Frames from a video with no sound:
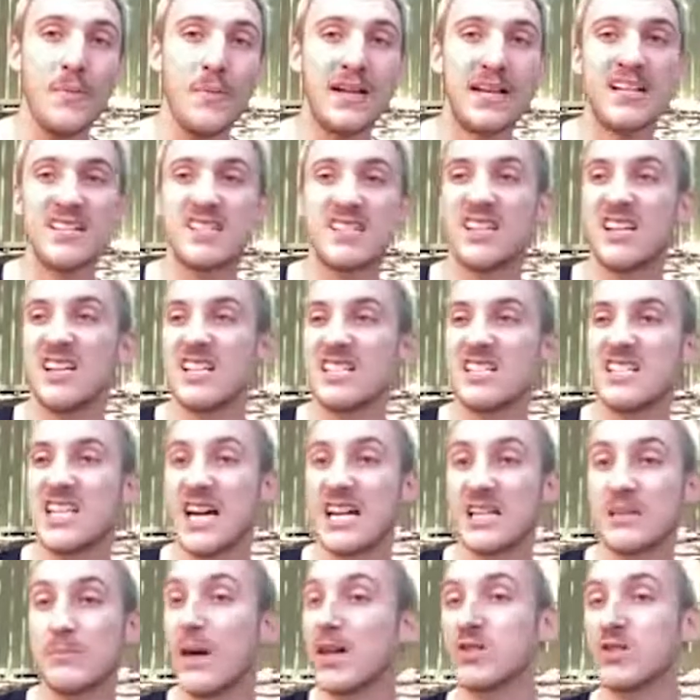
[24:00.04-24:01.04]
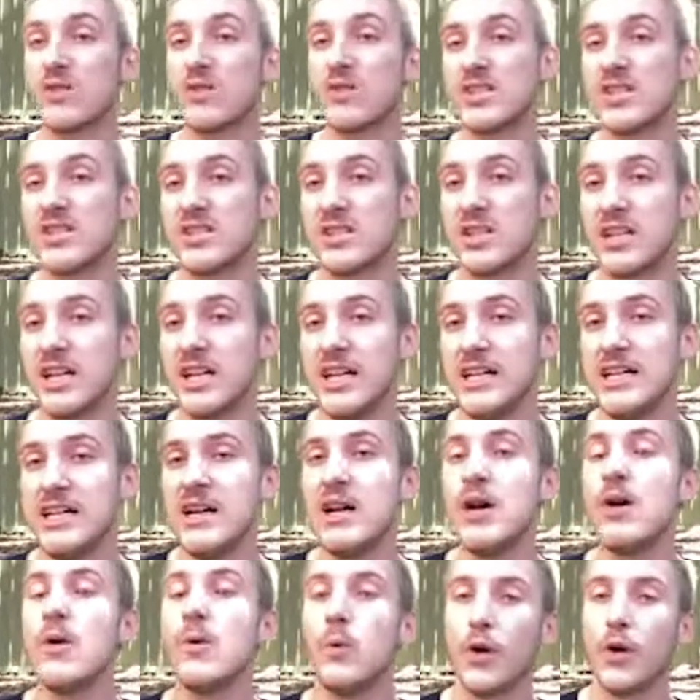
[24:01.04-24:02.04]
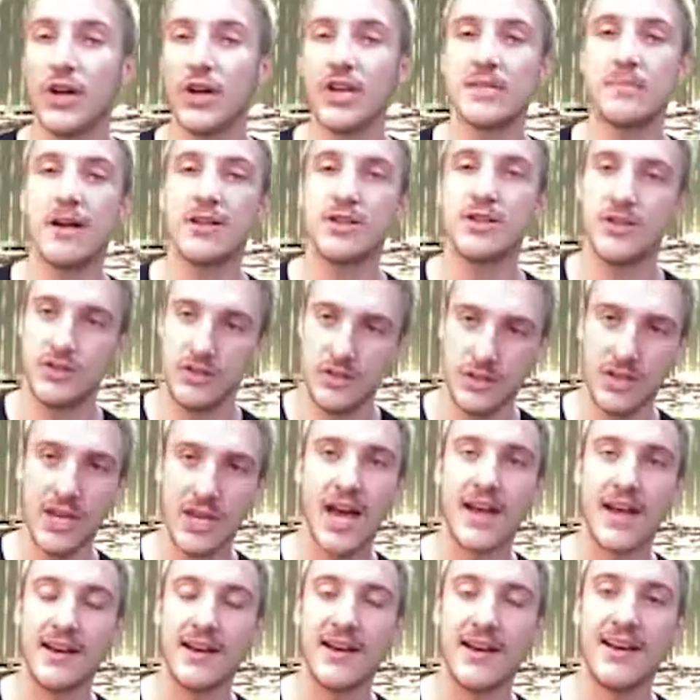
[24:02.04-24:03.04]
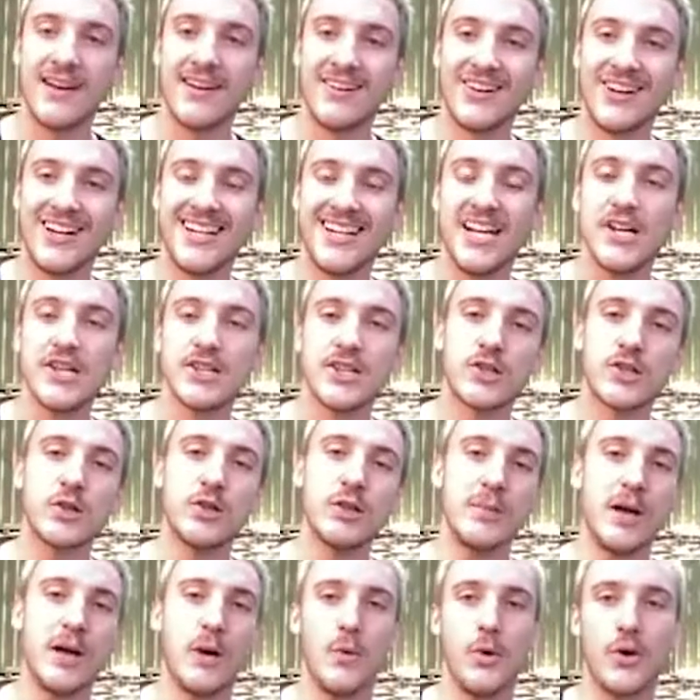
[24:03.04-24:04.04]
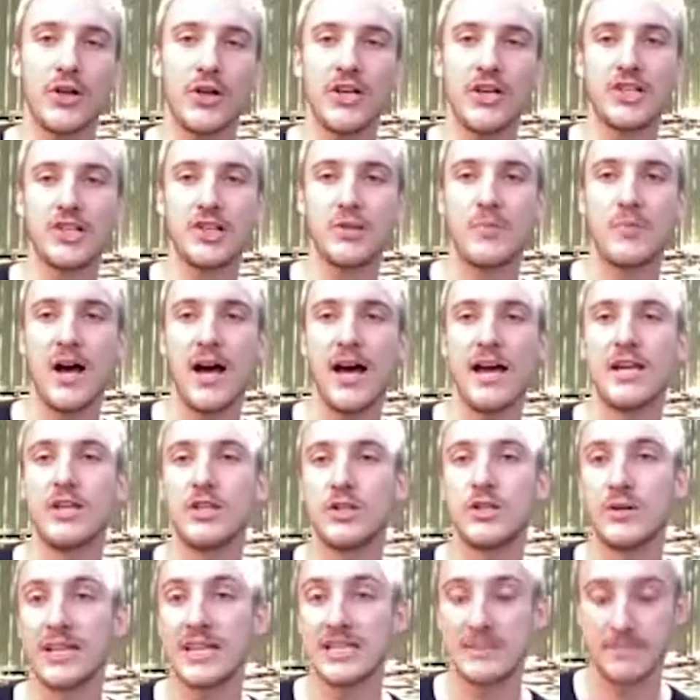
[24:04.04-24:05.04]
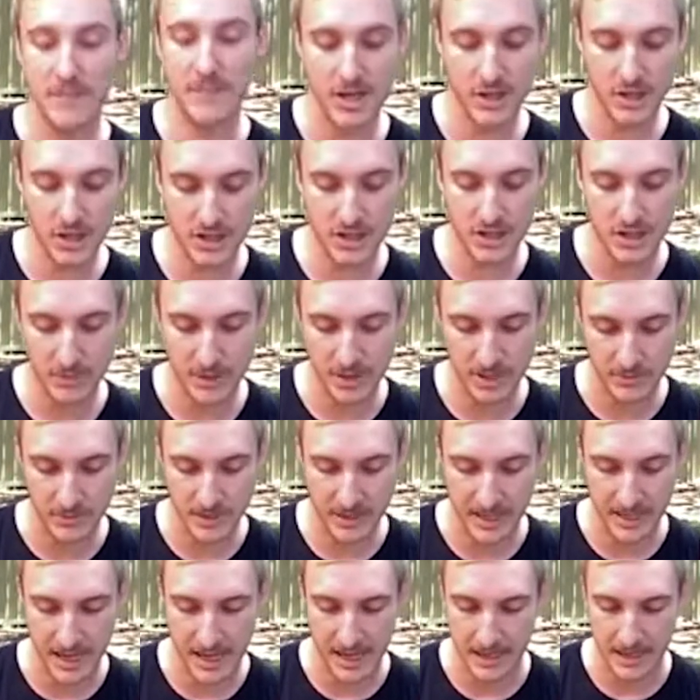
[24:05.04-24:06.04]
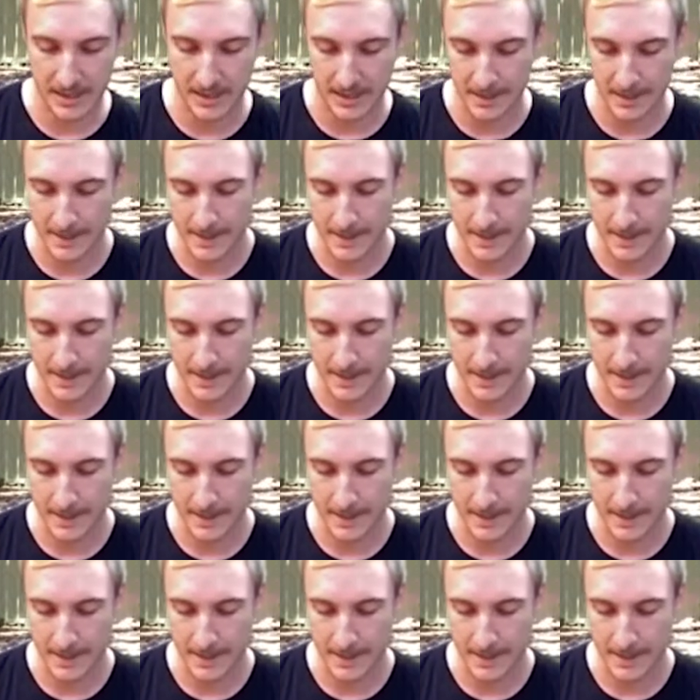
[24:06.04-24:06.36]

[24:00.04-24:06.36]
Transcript: minutes, take as much rest as you need, work as much as you can, right? So it's all about working smart and doing as much as you possibly can.